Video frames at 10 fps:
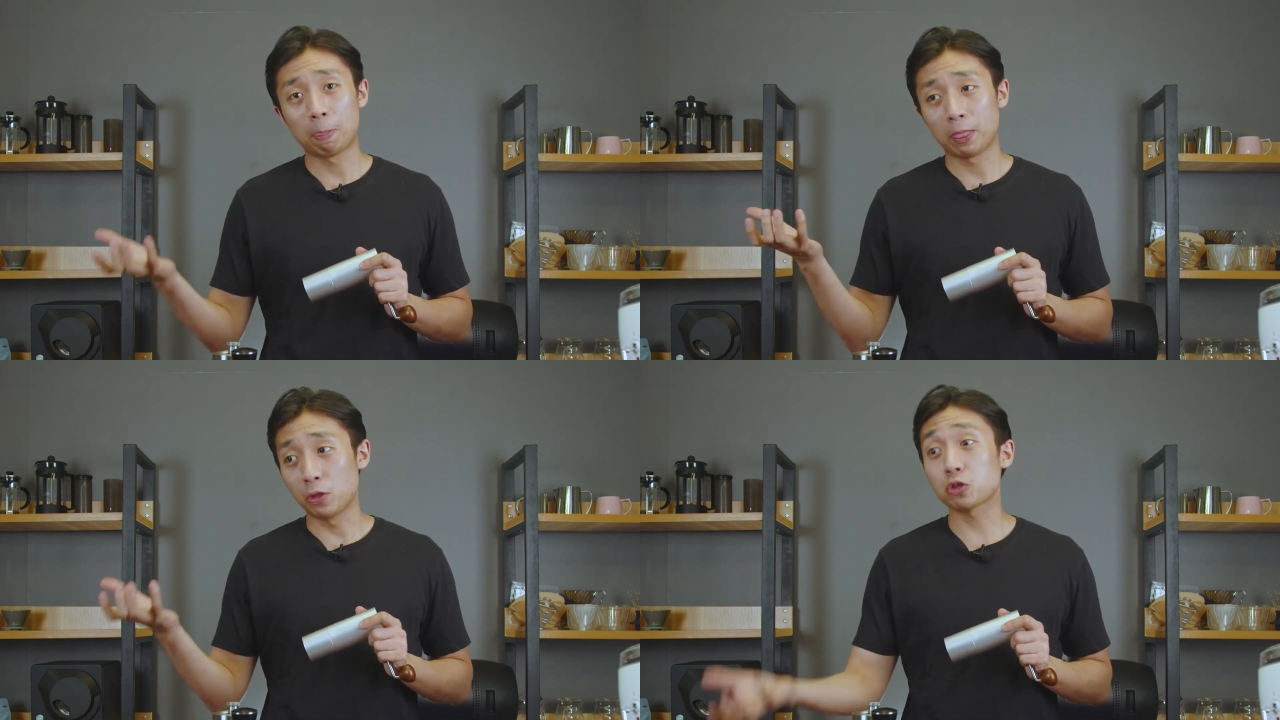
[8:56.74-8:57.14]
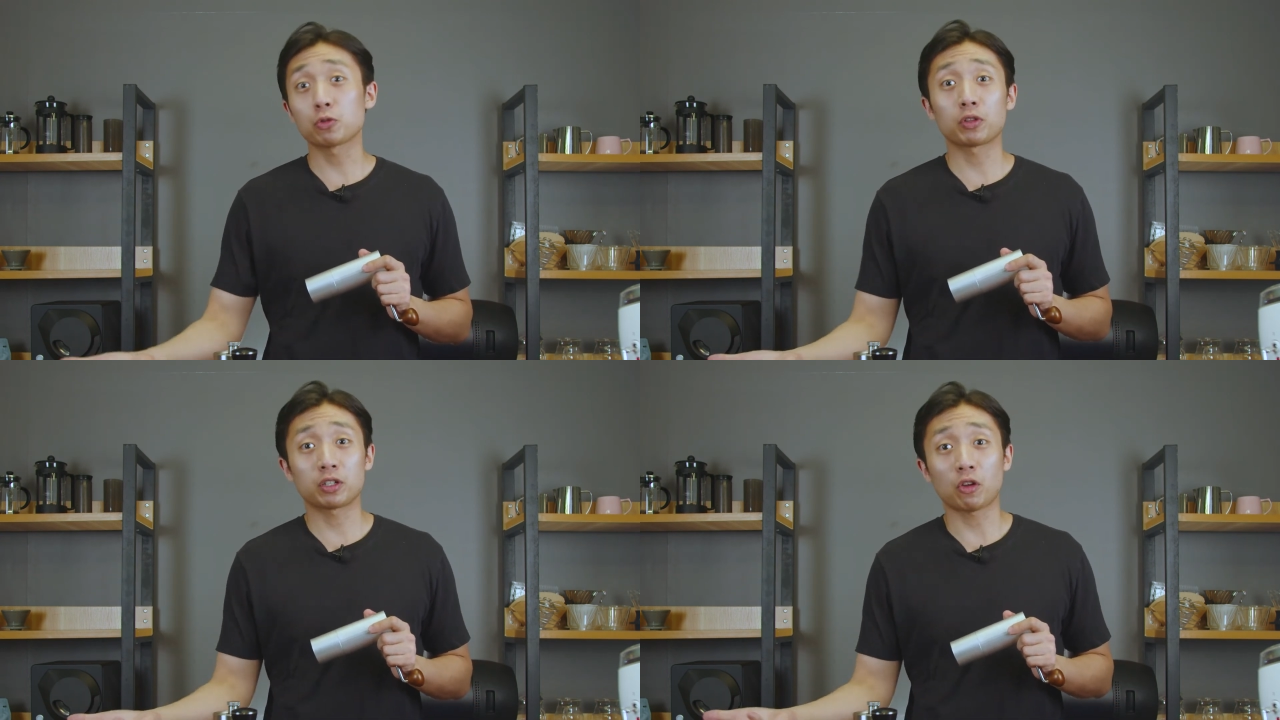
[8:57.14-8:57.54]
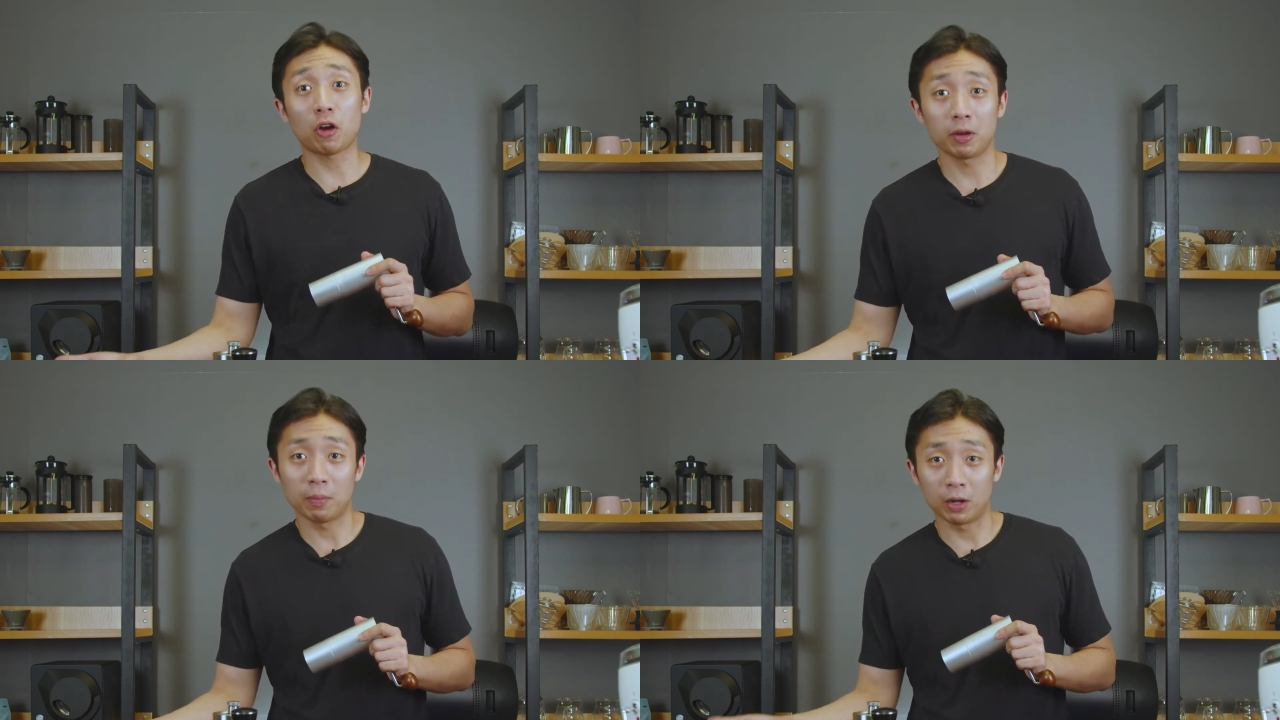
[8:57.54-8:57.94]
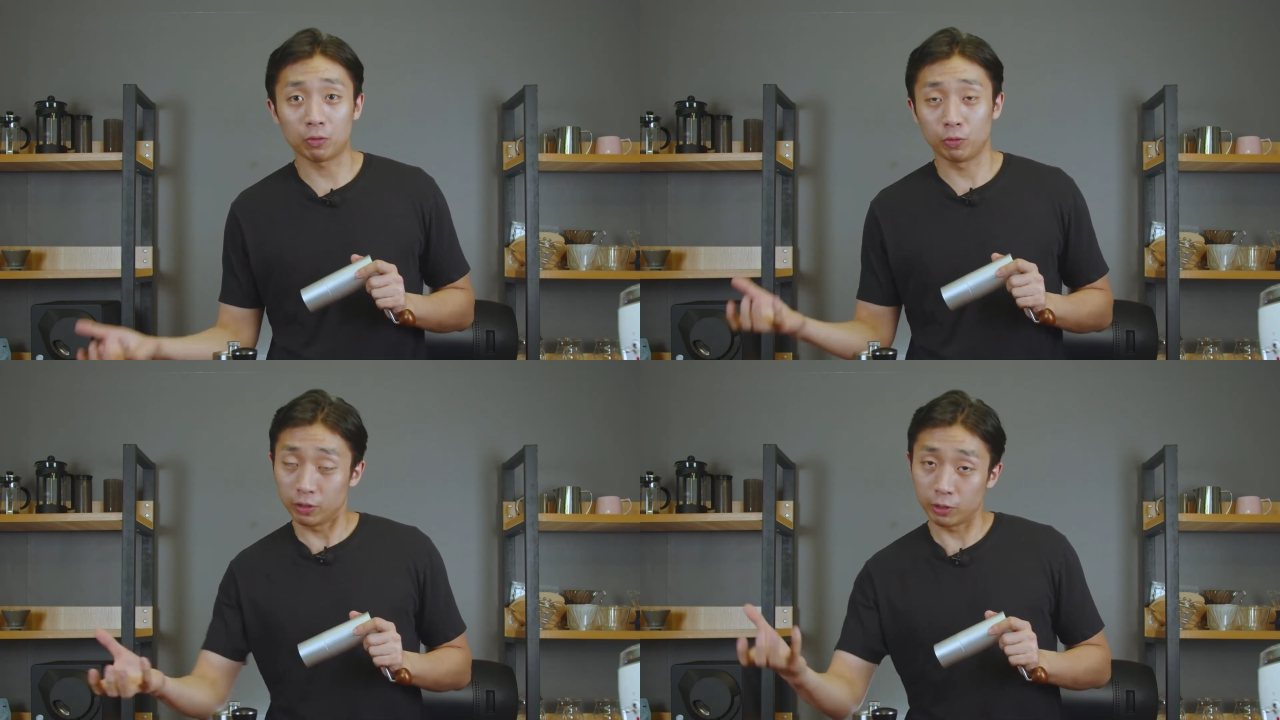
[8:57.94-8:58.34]
knows what they're talking
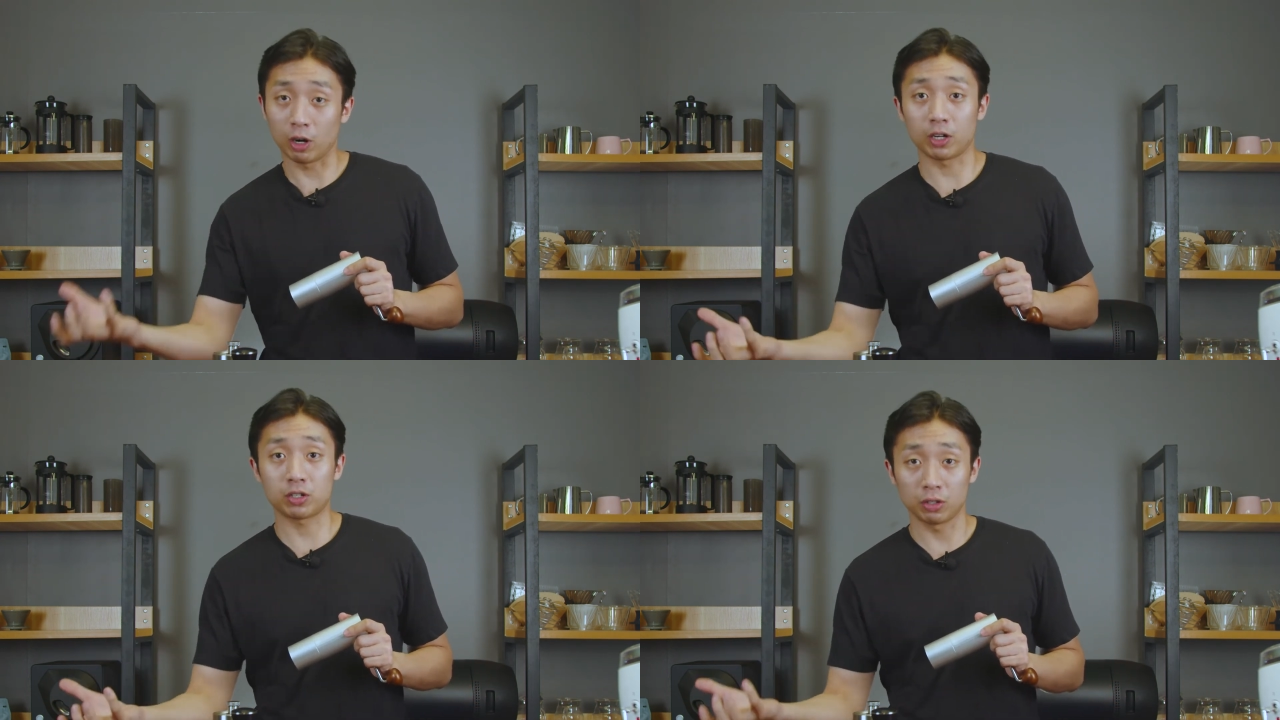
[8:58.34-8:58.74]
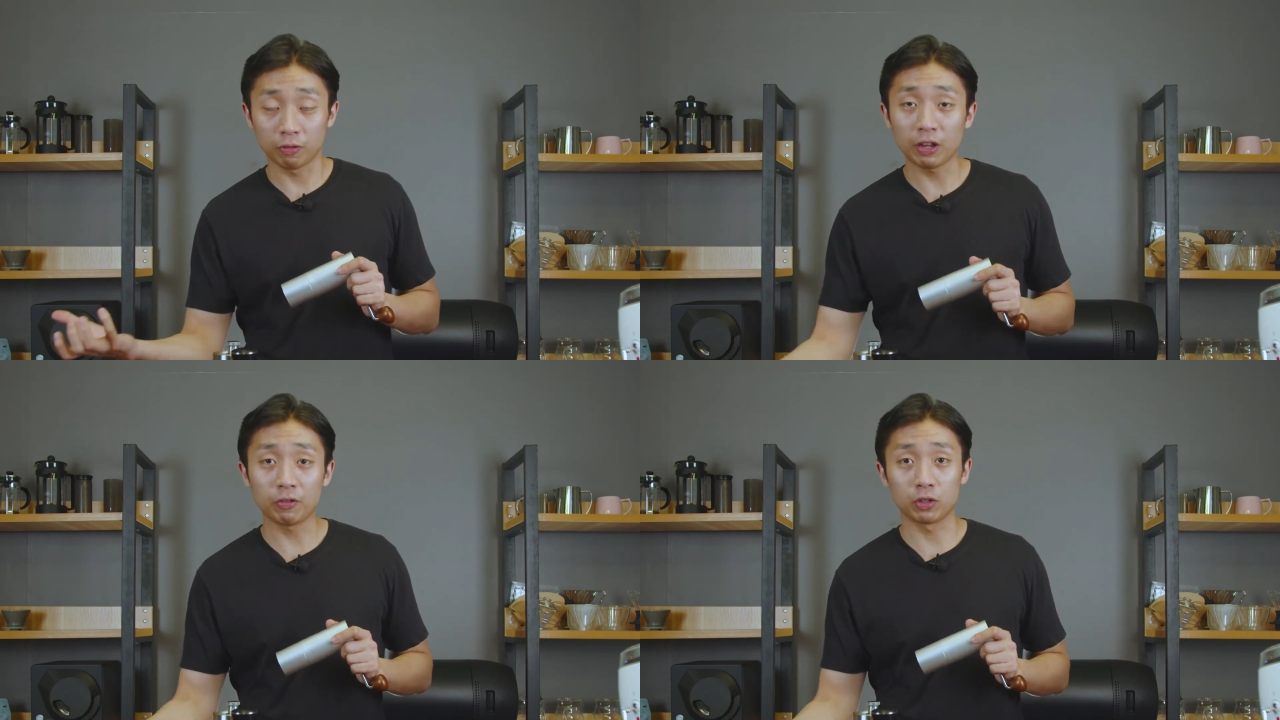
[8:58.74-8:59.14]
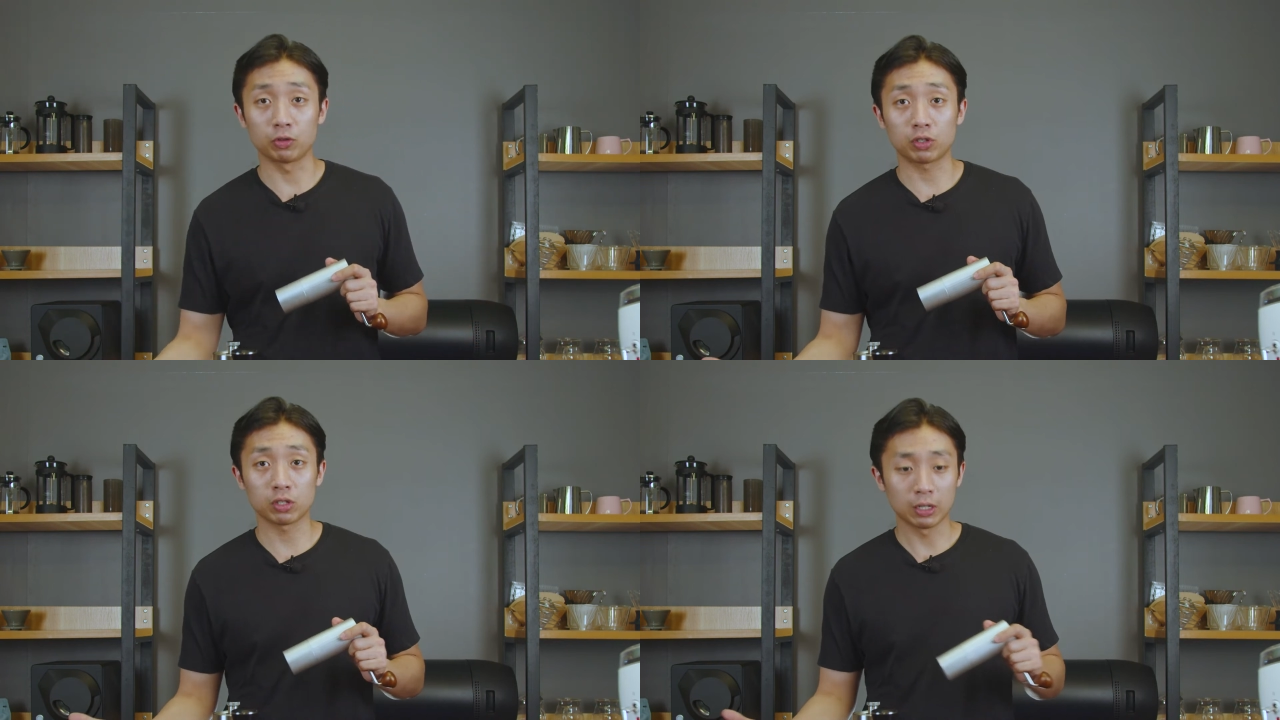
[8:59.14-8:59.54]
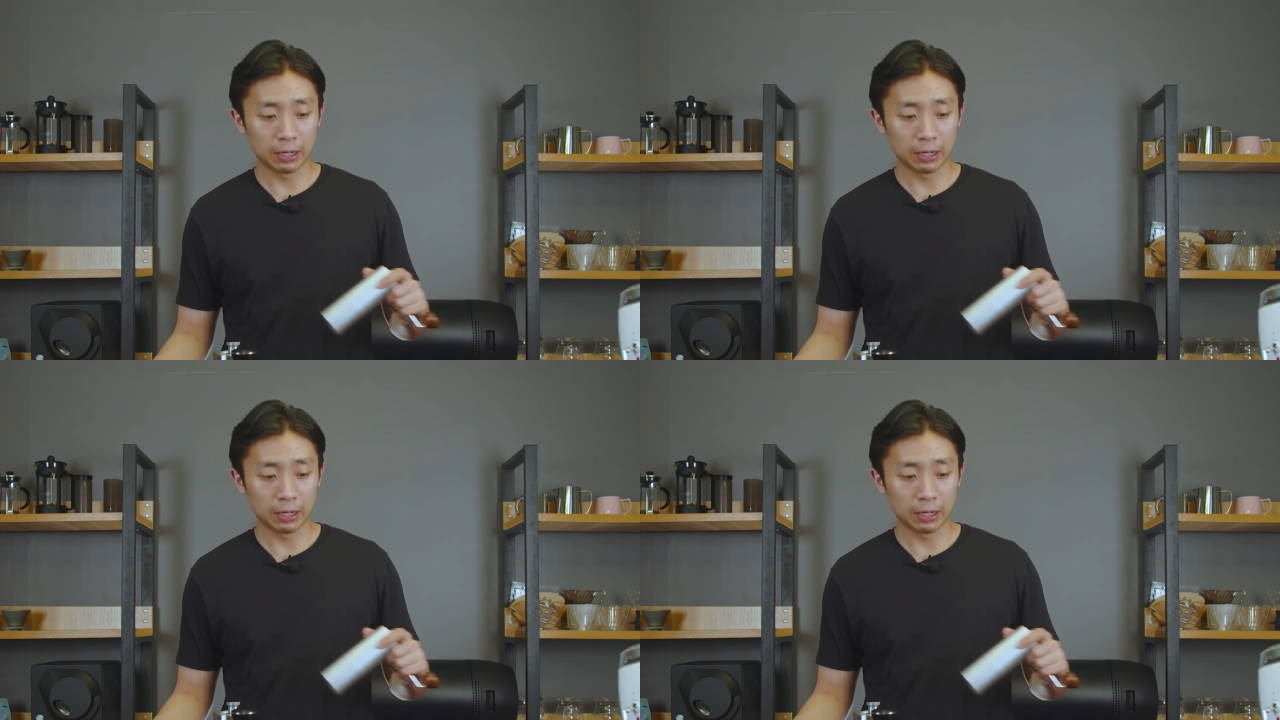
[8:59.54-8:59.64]
about with regards to the flavor notes.